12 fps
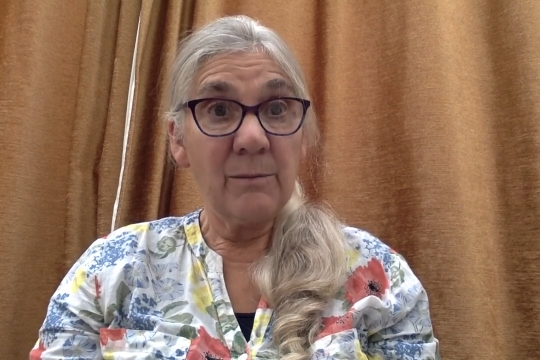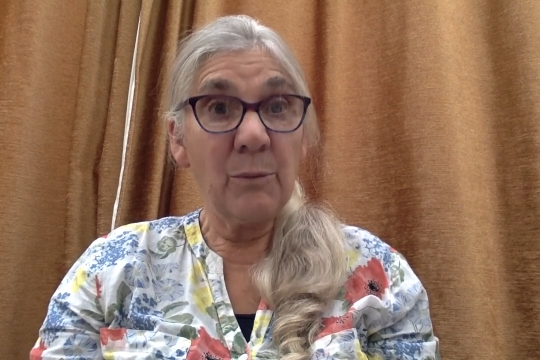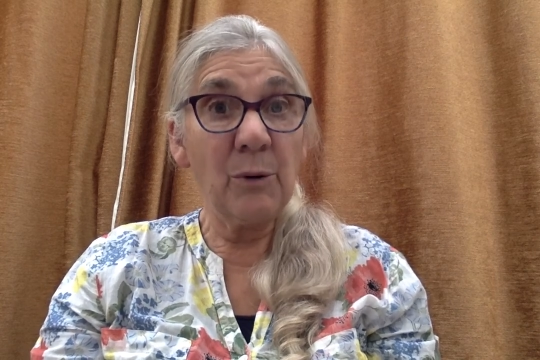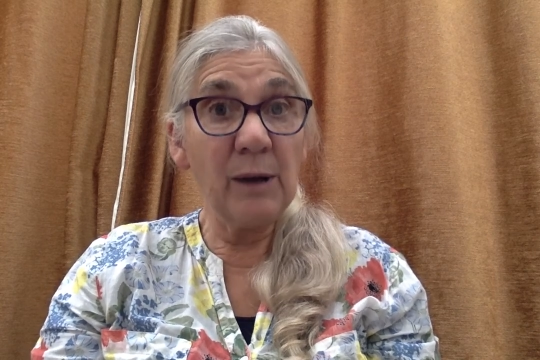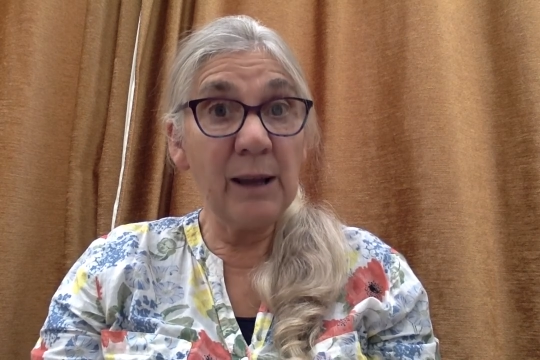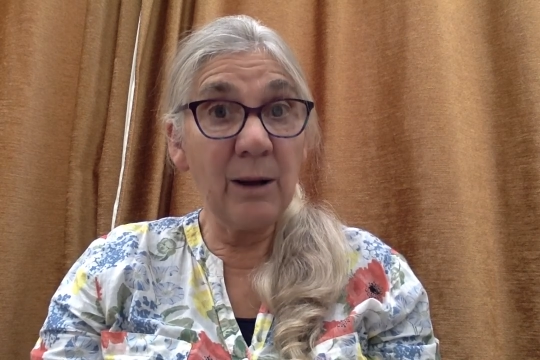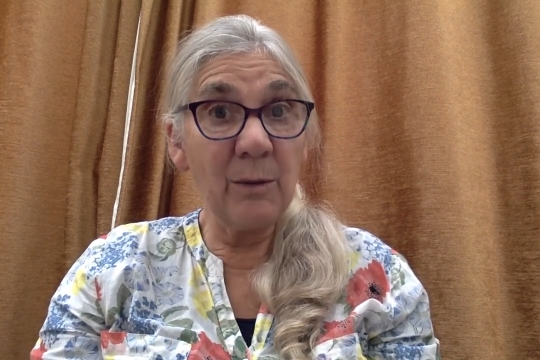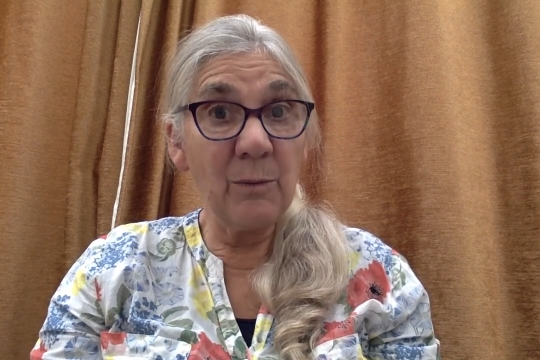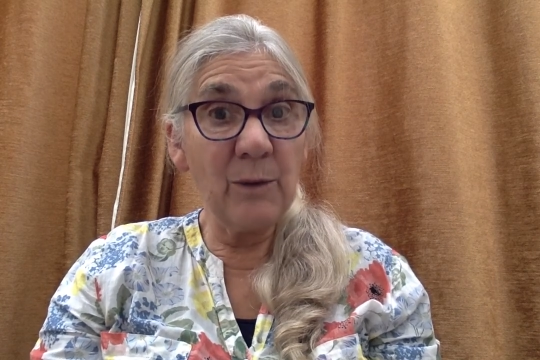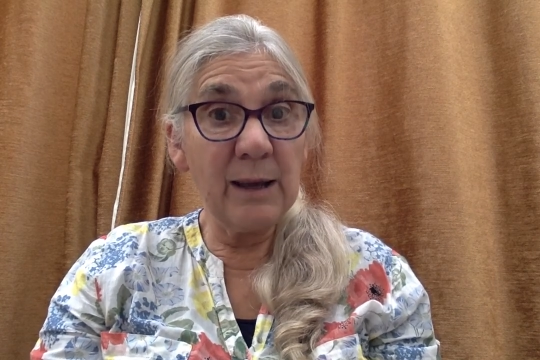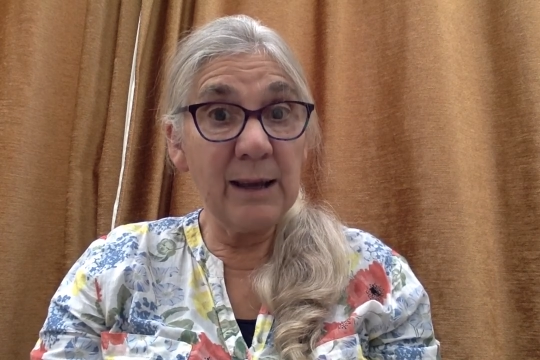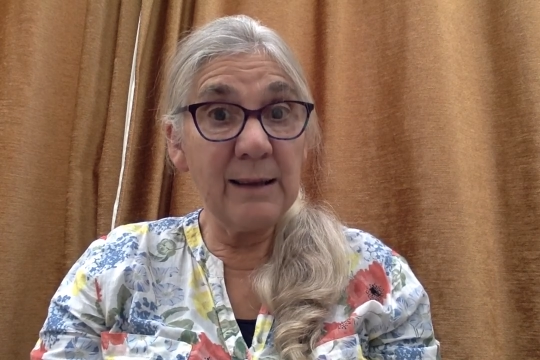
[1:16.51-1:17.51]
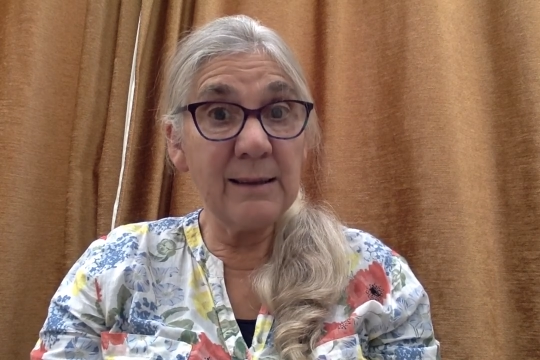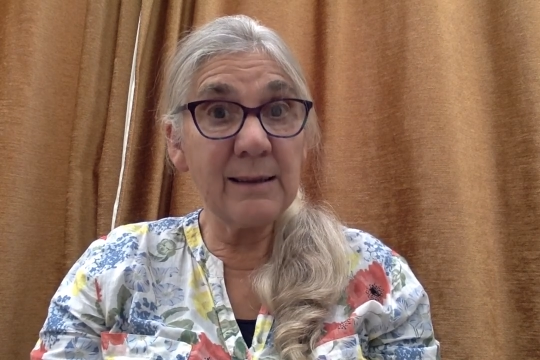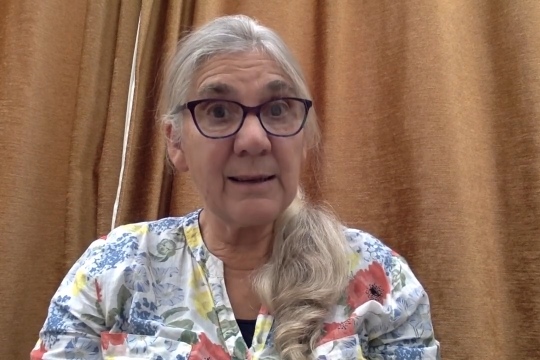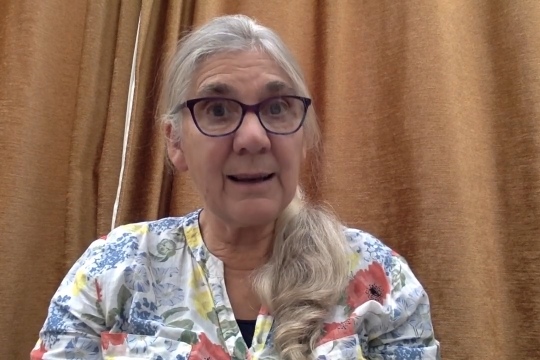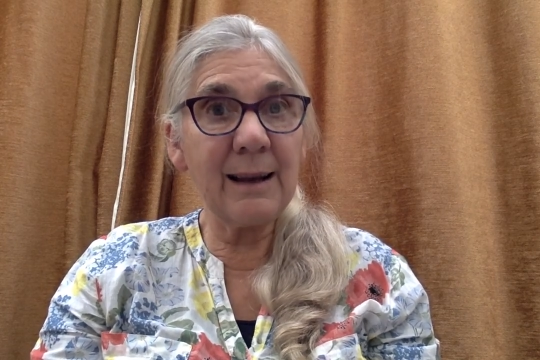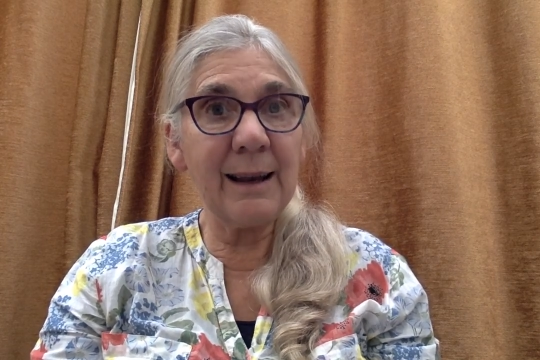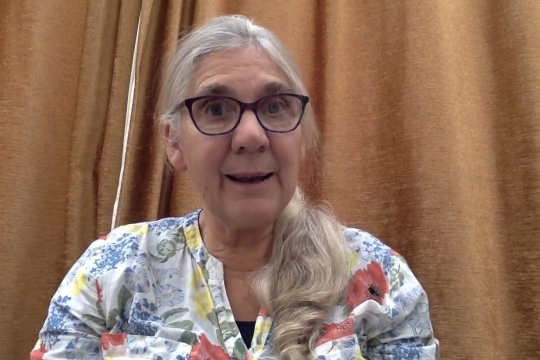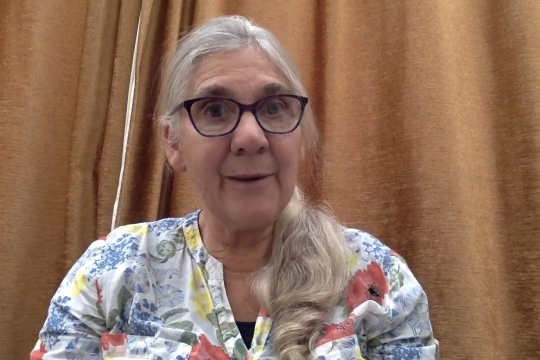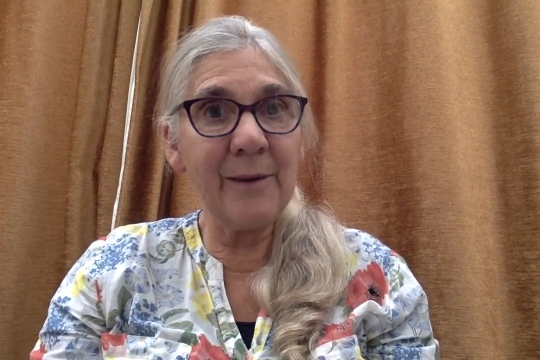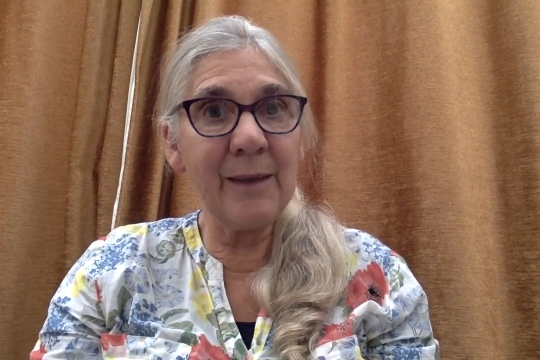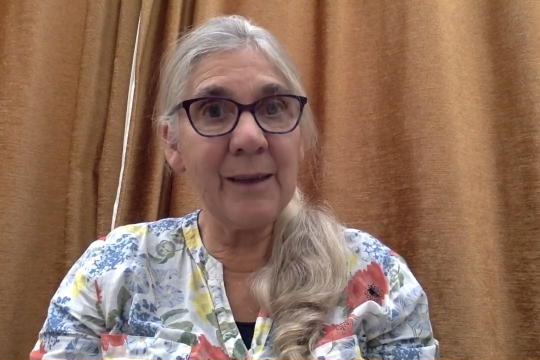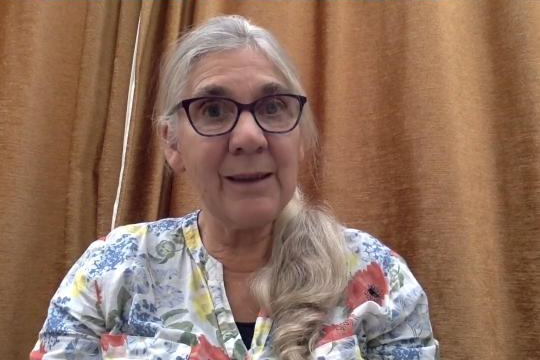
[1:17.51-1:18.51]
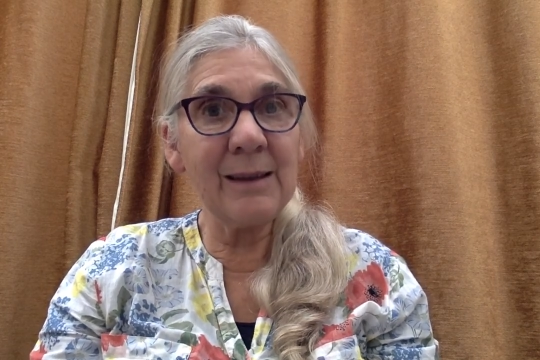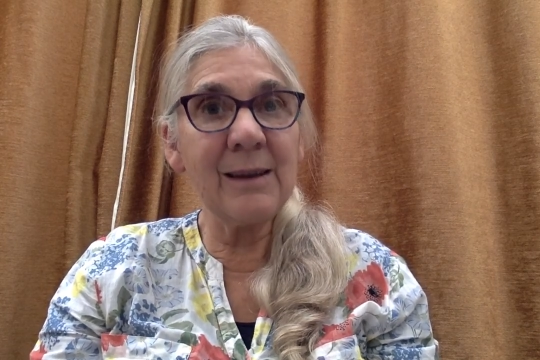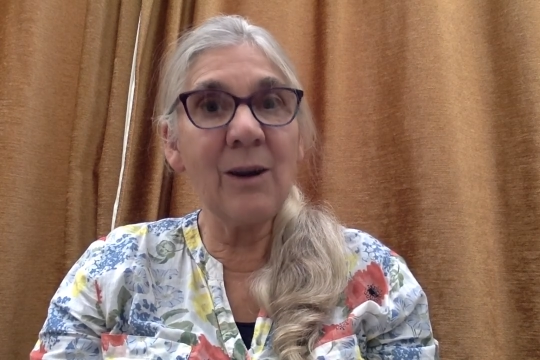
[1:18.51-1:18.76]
pulling up weeds and clearing the